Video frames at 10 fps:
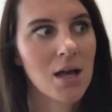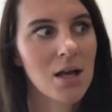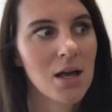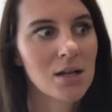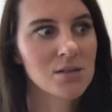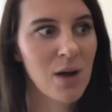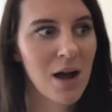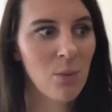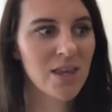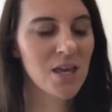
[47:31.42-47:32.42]
as
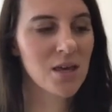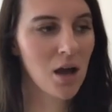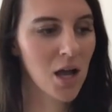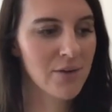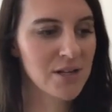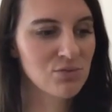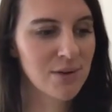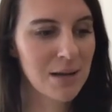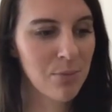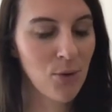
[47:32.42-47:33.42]
well, when you're younger, it's
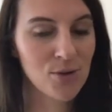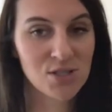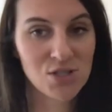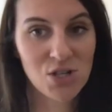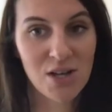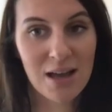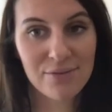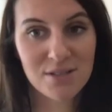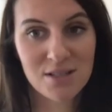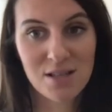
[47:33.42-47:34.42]
really important to look
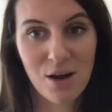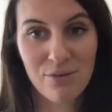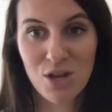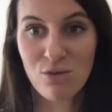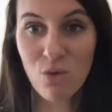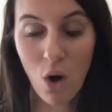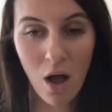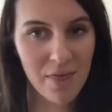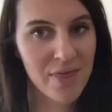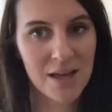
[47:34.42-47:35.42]
after yourself, and you've got
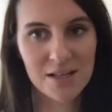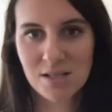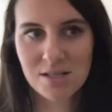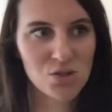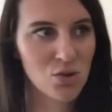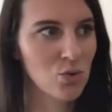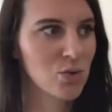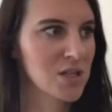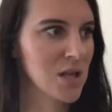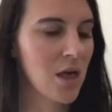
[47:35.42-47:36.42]
other things. There's school,
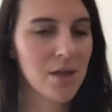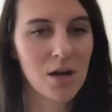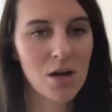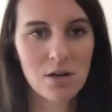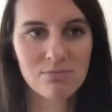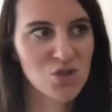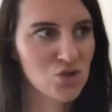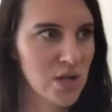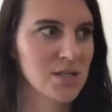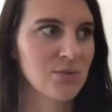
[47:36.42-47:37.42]
there's other
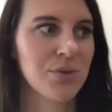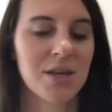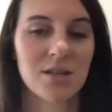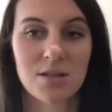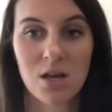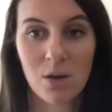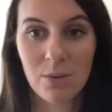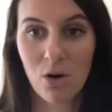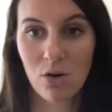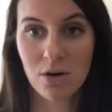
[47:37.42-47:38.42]
stressful things that are
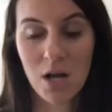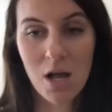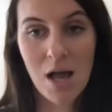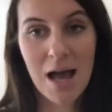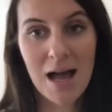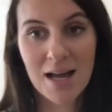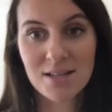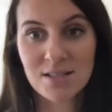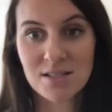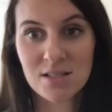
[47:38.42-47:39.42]
going on,
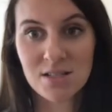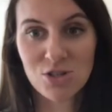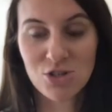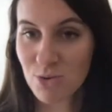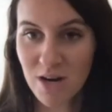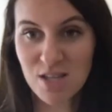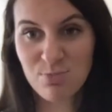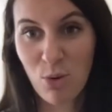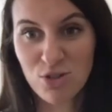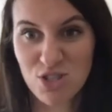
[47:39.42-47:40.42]
and you're doing other
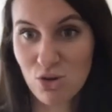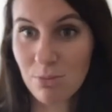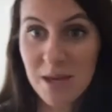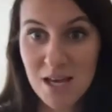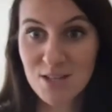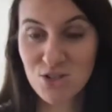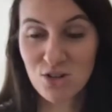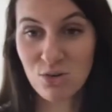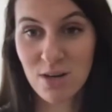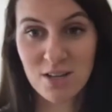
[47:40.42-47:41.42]
sports. You're doing PE at
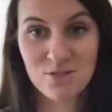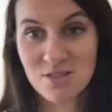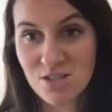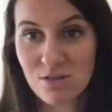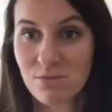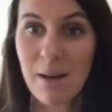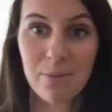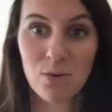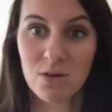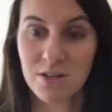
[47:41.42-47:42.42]
school. I used to do
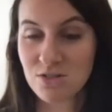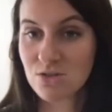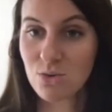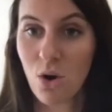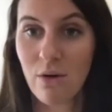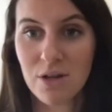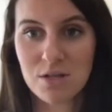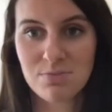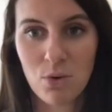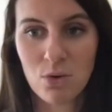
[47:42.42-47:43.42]
netball. I used to do a lot of other
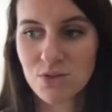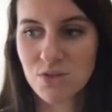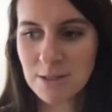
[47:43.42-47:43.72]
sports.